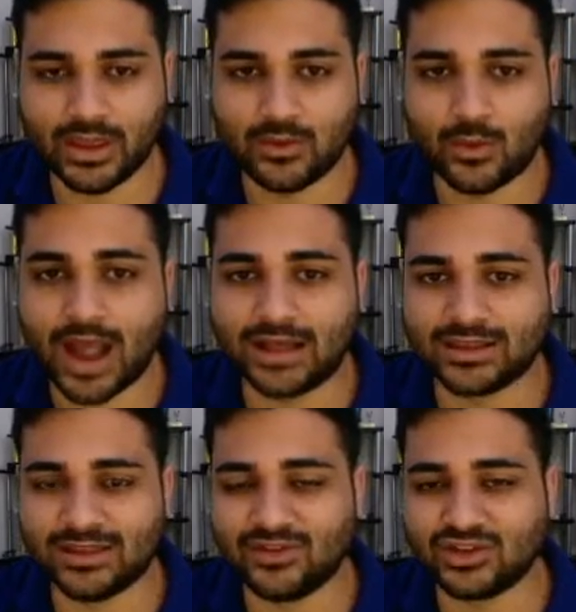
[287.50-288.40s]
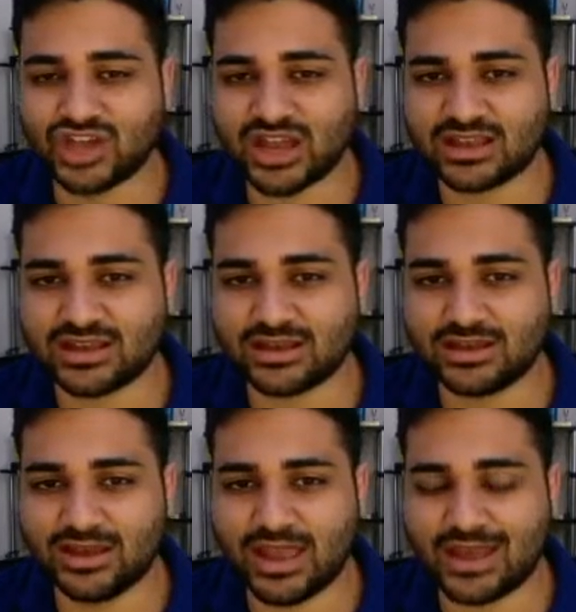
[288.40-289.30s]
while giving check,
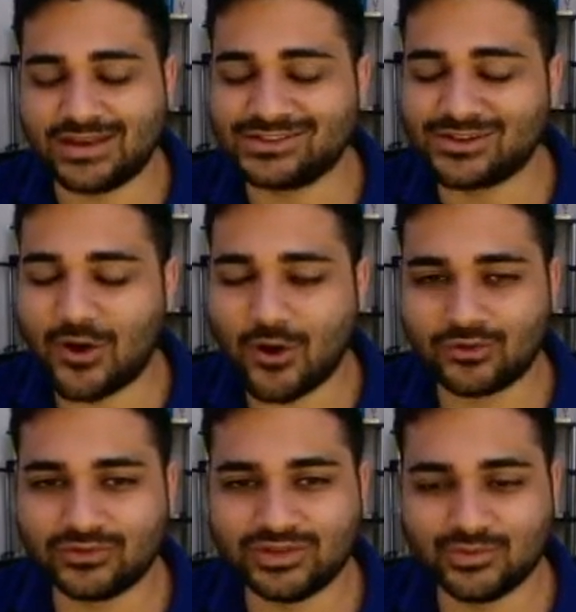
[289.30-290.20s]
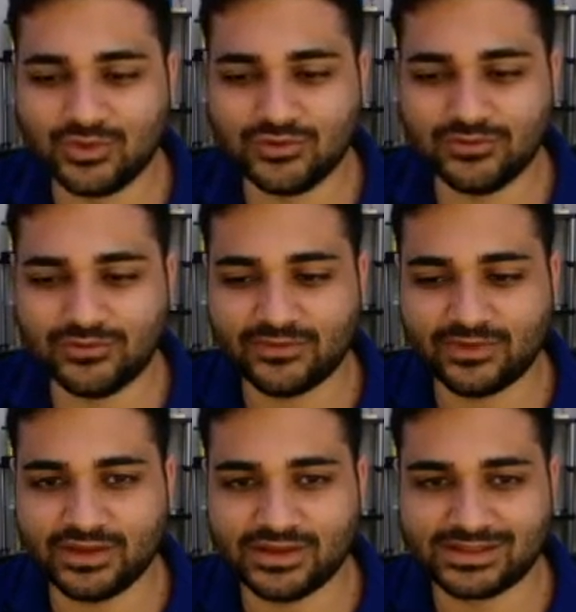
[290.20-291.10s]
and his only move
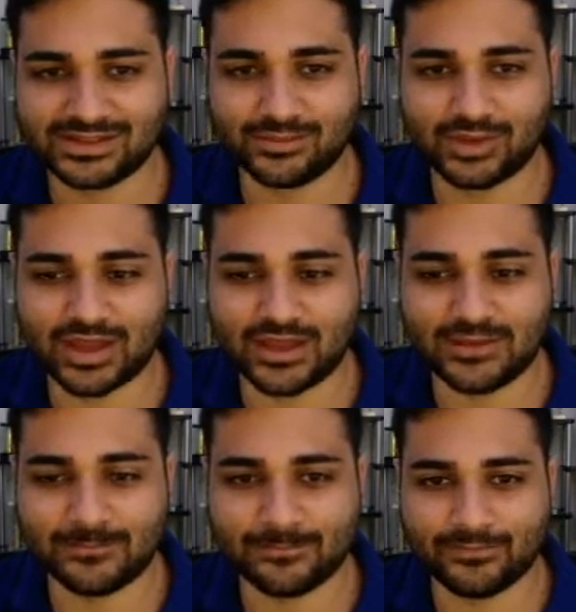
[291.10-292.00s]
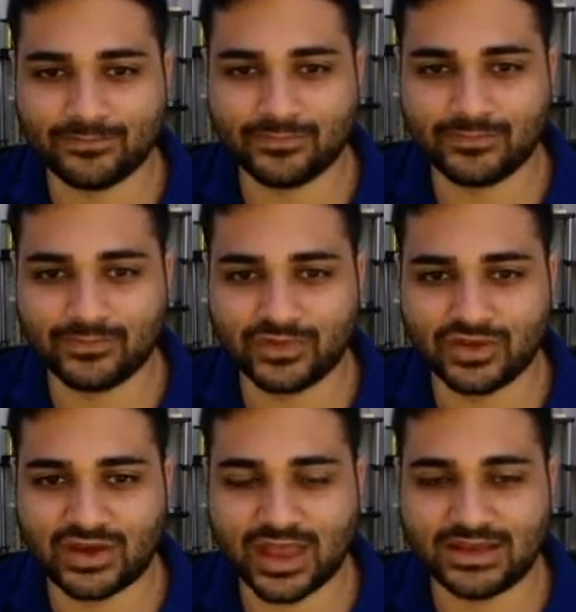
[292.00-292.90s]
is to play the
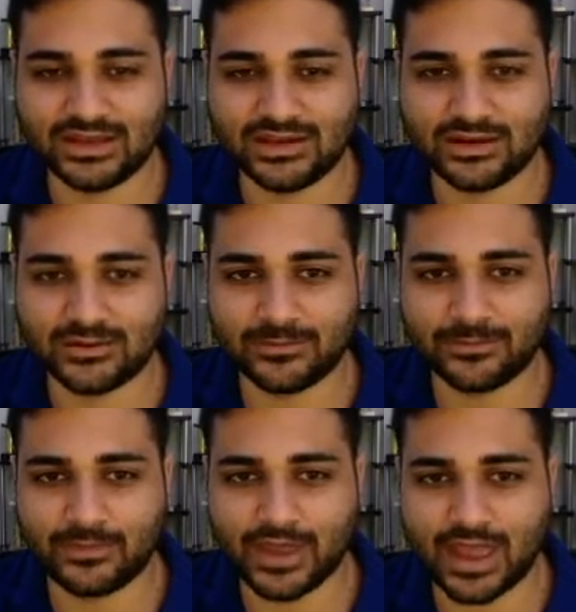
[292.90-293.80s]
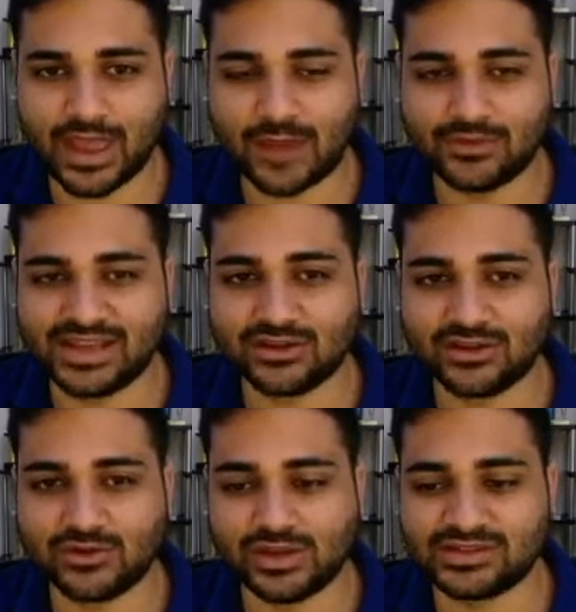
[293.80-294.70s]
knight here, and I would take
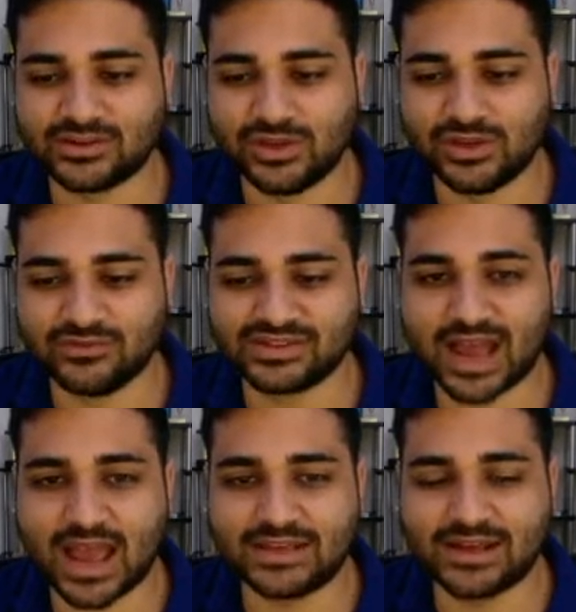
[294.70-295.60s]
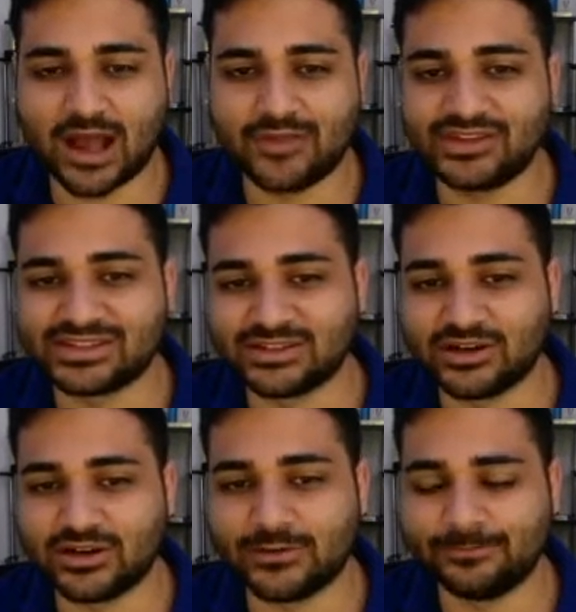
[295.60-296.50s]
the queen. So he resigned on this turn.